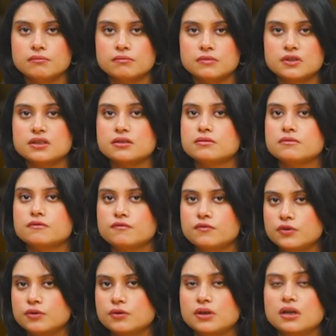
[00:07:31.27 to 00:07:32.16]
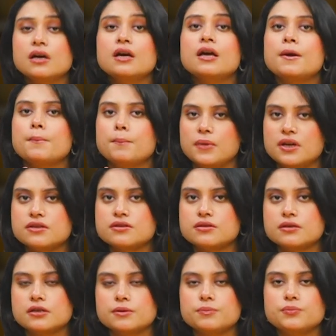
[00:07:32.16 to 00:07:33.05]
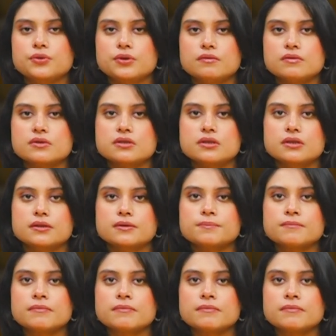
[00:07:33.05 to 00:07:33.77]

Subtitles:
Just we mentioned him previously,